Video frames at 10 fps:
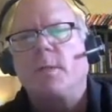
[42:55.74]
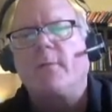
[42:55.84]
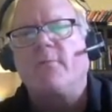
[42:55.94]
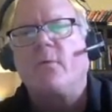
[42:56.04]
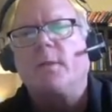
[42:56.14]

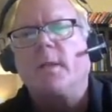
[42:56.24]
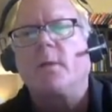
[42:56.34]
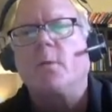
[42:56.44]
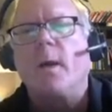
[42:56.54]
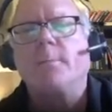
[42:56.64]
kind of
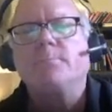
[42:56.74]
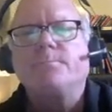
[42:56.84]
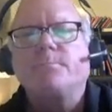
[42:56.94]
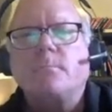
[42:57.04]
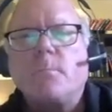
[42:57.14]
formulaic way.
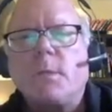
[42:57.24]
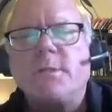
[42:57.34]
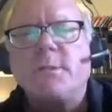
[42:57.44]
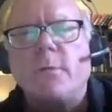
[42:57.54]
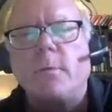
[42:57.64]

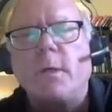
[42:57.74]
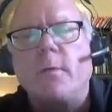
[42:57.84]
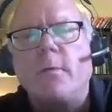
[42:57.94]
So they're